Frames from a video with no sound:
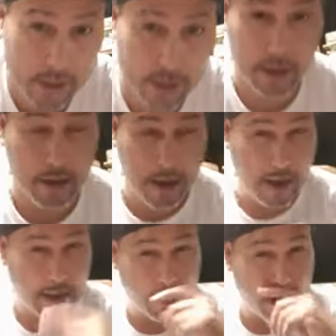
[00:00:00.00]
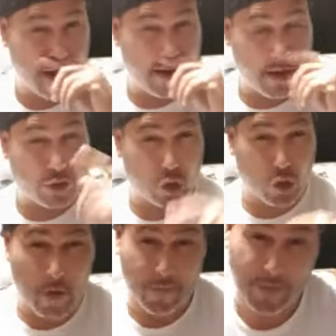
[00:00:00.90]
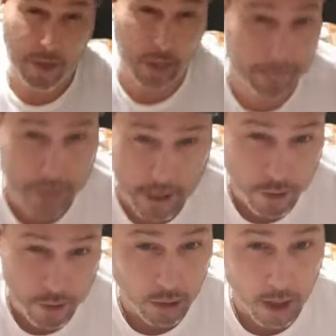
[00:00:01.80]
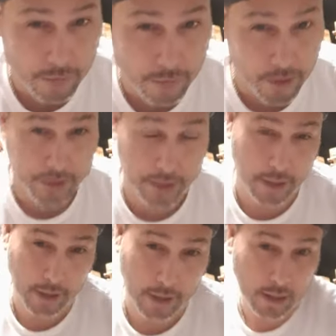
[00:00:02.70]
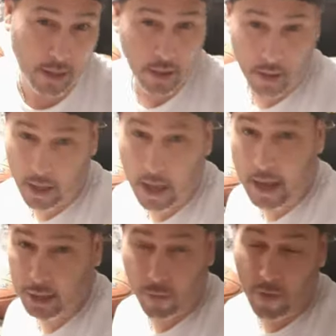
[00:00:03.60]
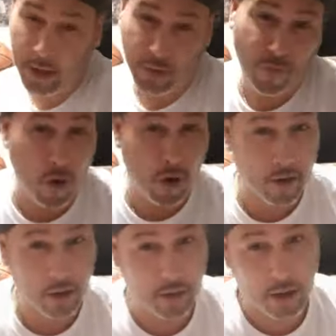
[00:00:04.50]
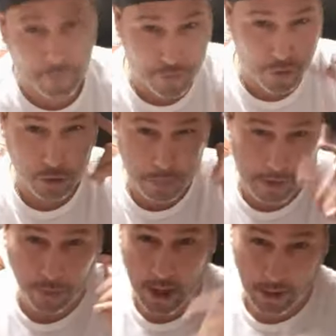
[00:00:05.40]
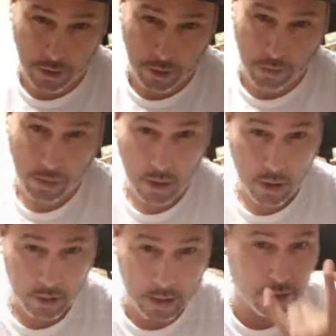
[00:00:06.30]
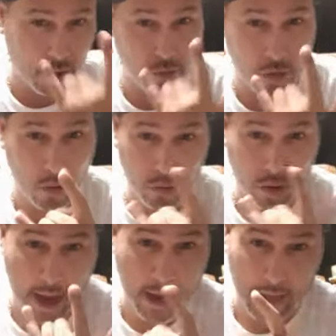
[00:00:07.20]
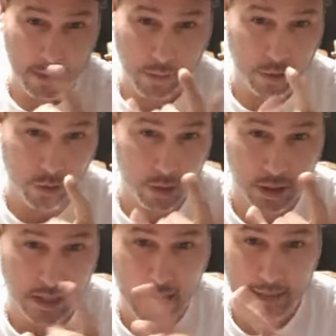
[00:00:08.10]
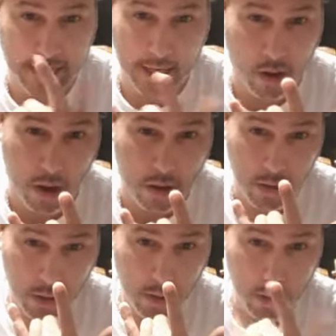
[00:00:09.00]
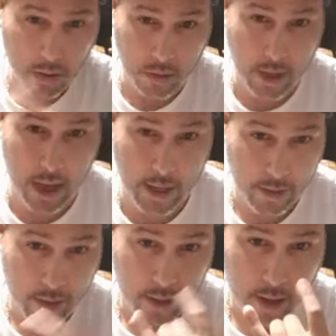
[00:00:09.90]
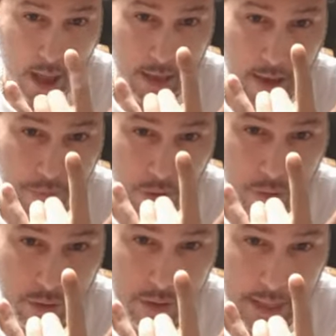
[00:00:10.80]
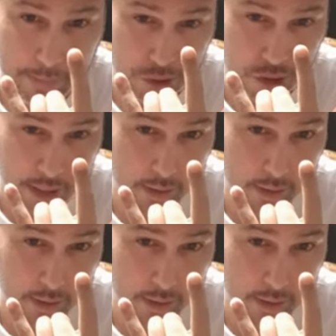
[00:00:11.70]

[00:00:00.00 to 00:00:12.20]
Uh, I got a, uh, a short clip that you will love under there. It's it's for confused people like you that don't know sign language or the signs at all. Okay? I love you, you dipshit.